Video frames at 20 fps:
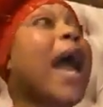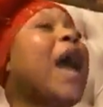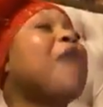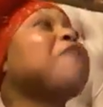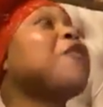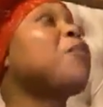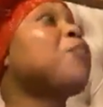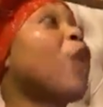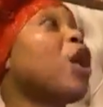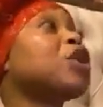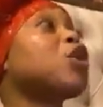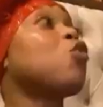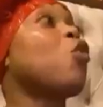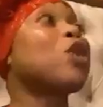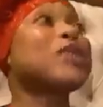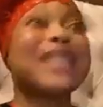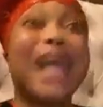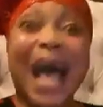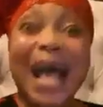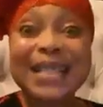everybody
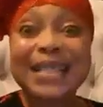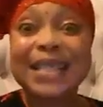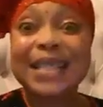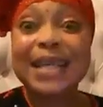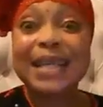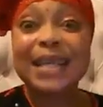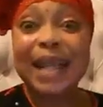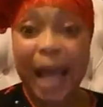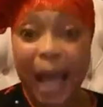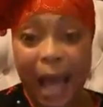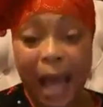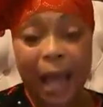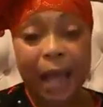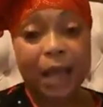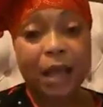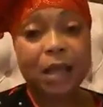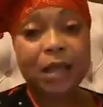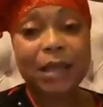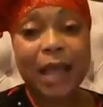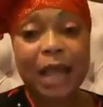was asking her
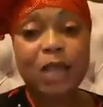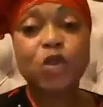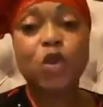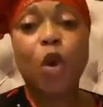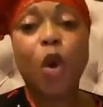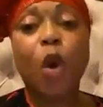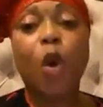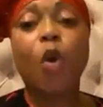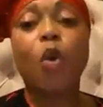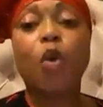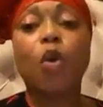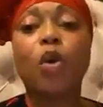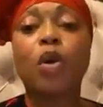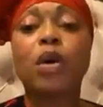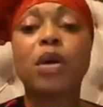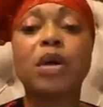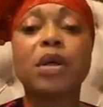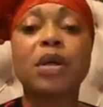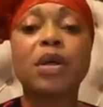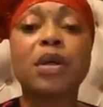that, oh,
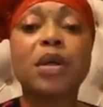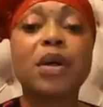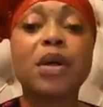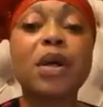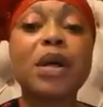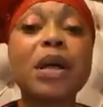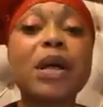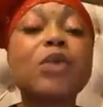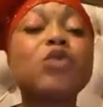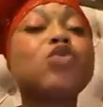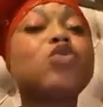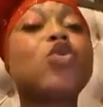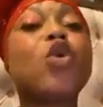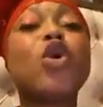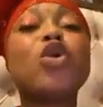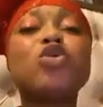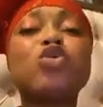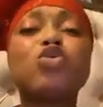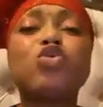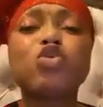
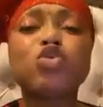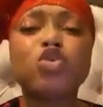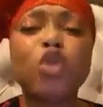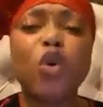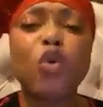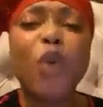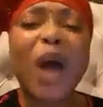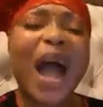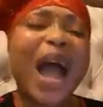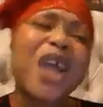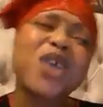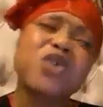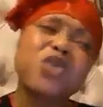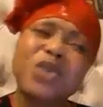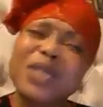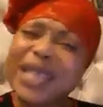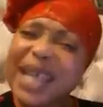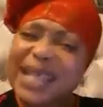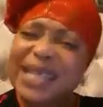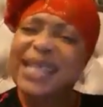why are
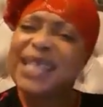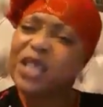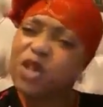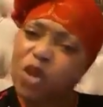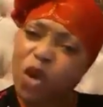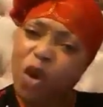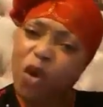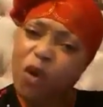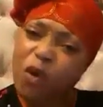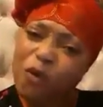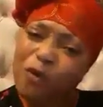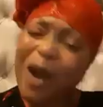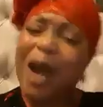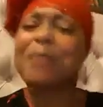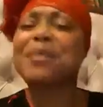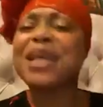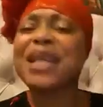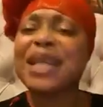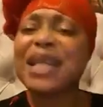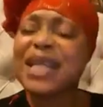you dating your
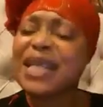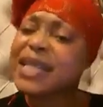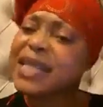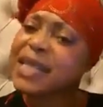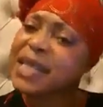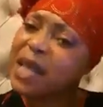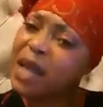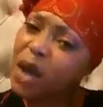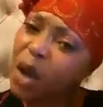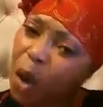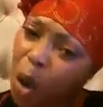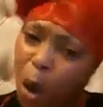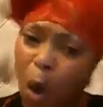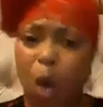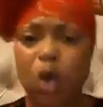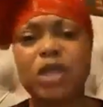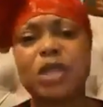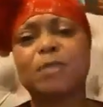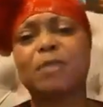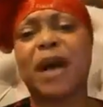family's
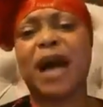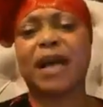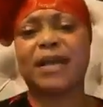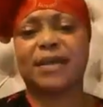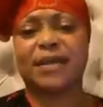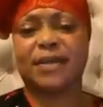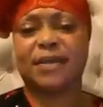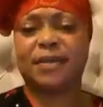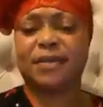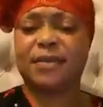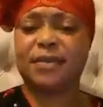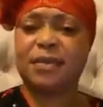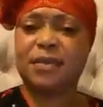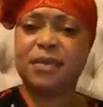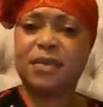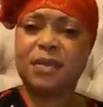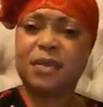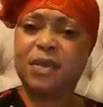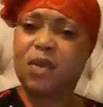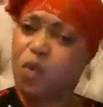husband?
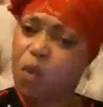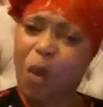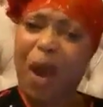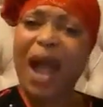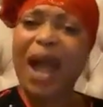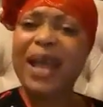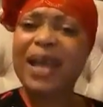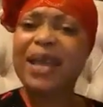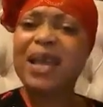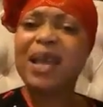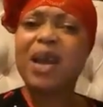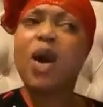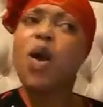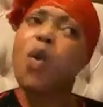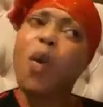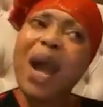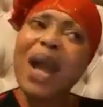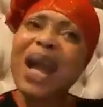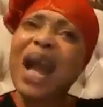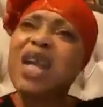Why?
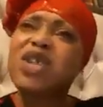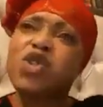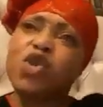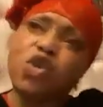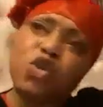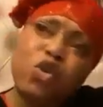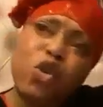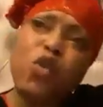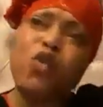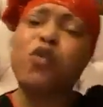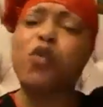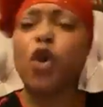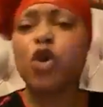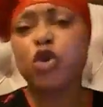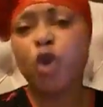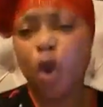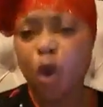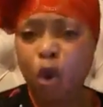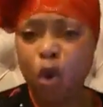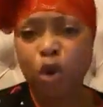Why can't you look for
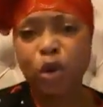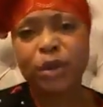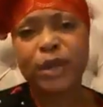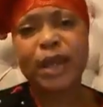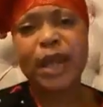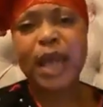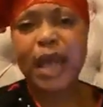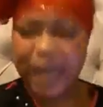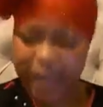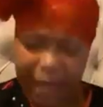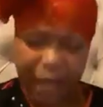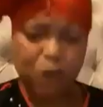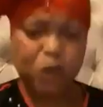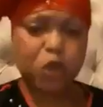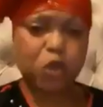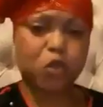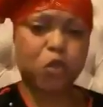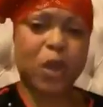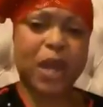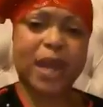your own
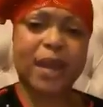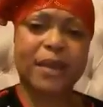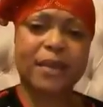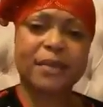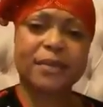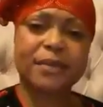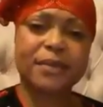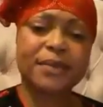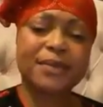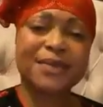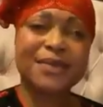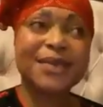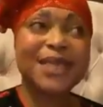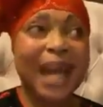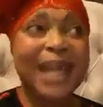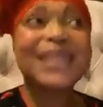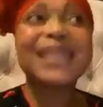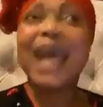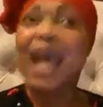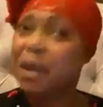elsewhere?
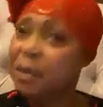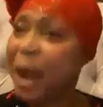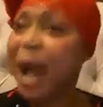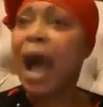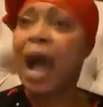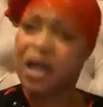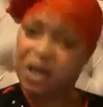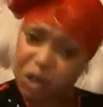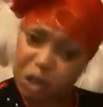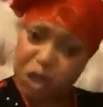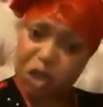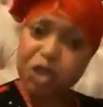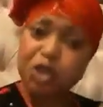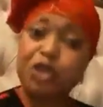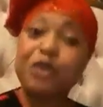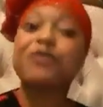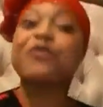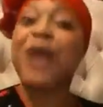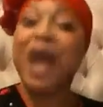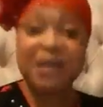That time, she
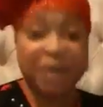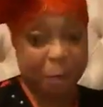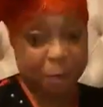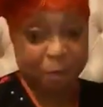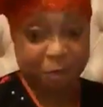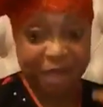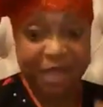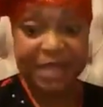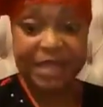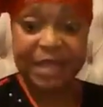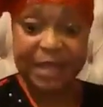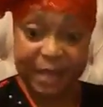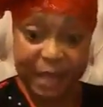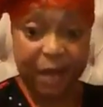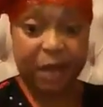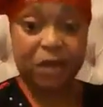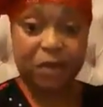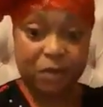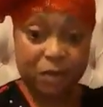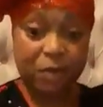very pretty
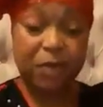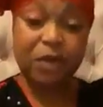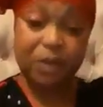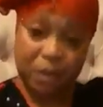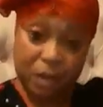girl